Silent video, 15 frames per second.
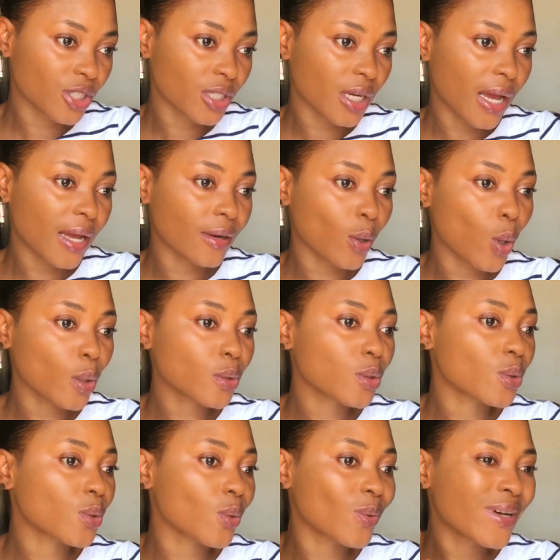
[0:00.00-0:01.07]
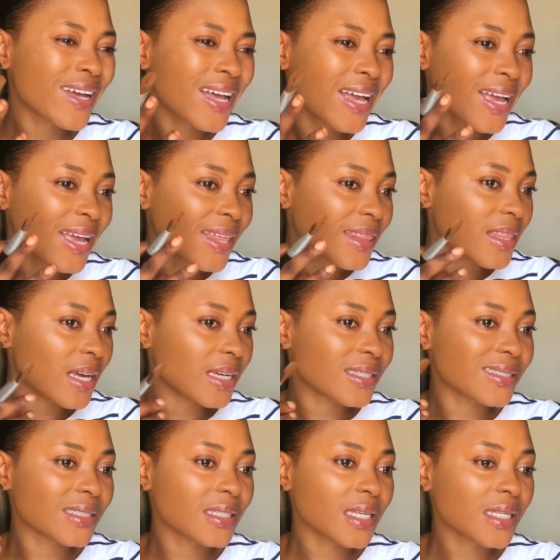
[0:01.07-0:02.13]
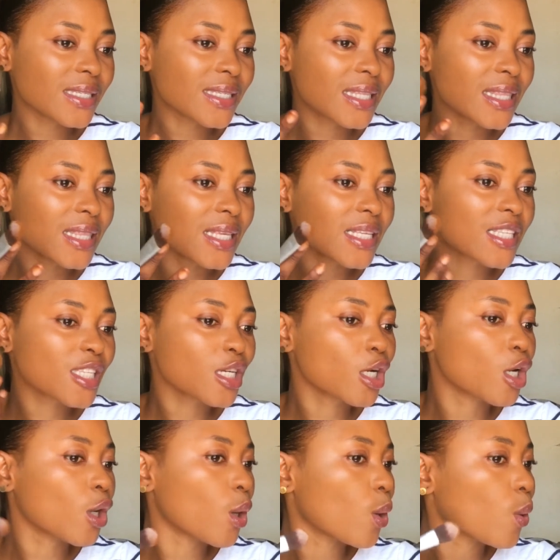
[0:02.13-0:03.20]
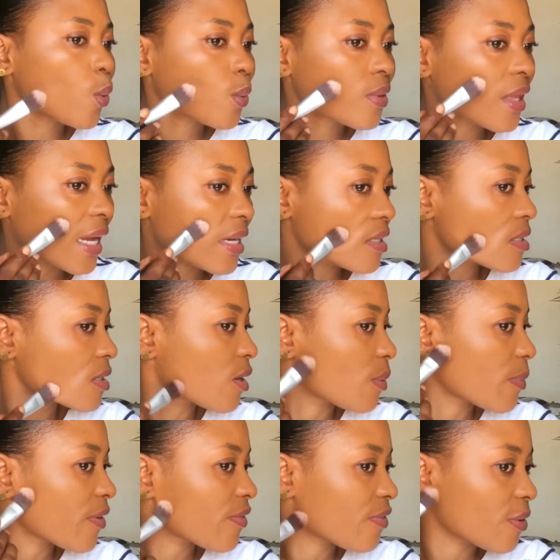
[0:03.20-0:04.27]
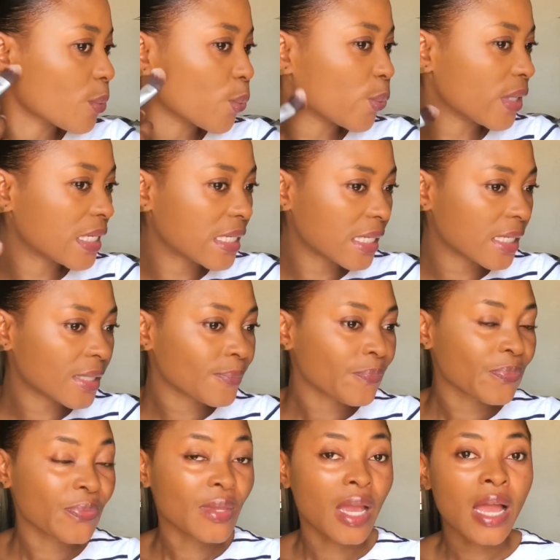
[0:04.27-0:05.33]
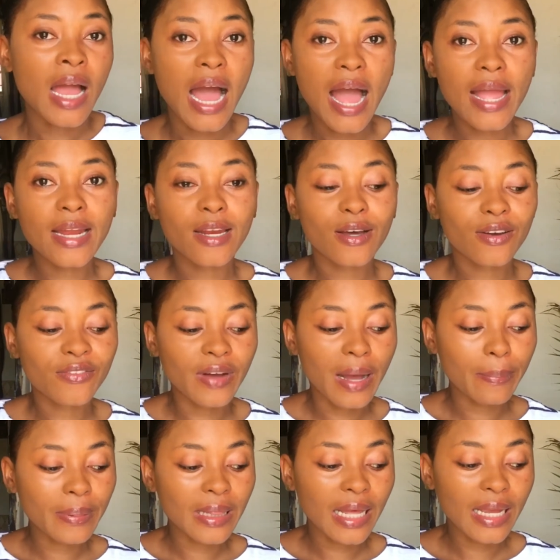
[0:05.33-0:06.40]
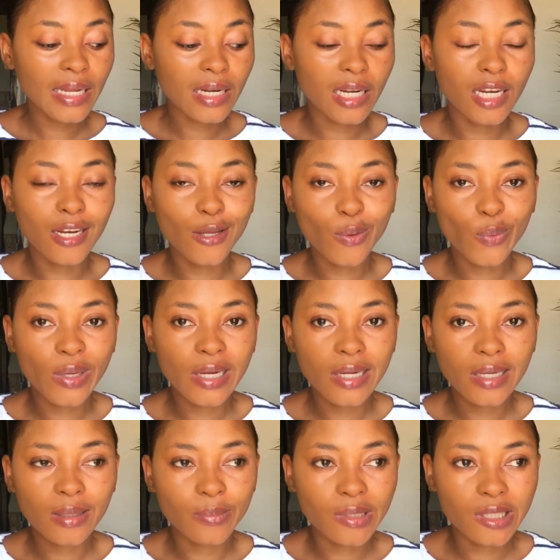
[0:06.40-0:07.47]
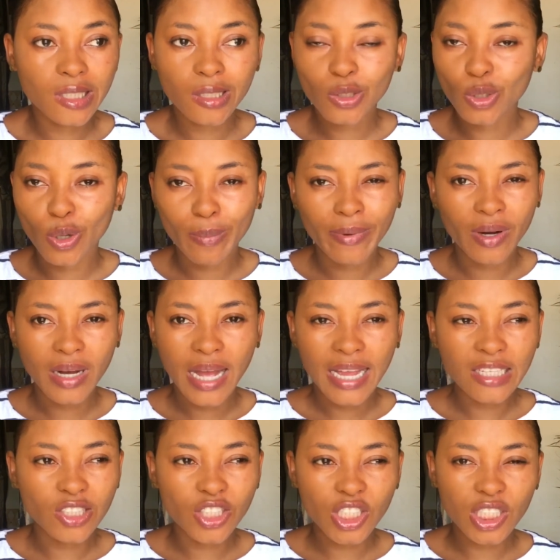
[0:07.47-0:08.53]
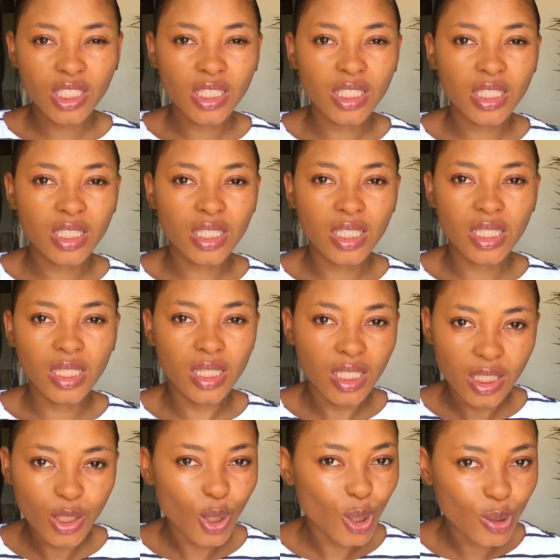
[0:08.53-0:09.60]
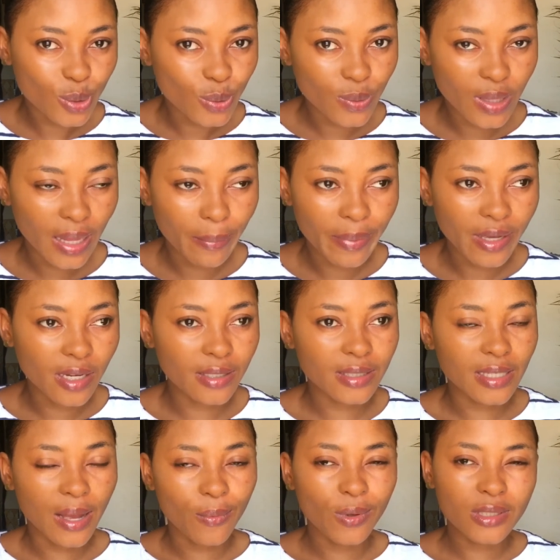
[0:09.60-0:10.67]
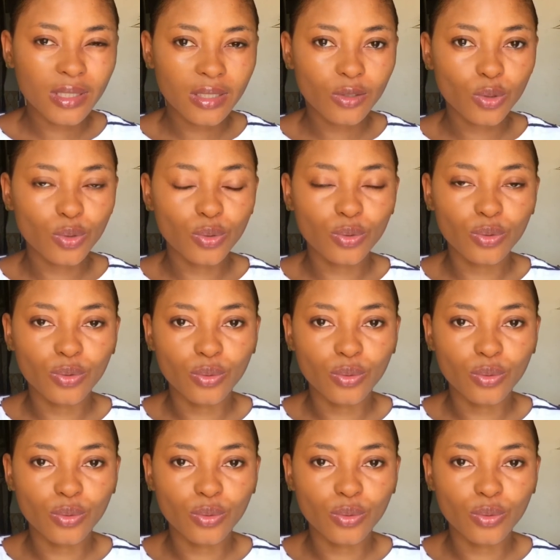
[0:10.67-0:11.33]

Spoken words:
and also there's this little glow that is coming from within. I love applying liquid illuminator, but I just did not do that because I wanted to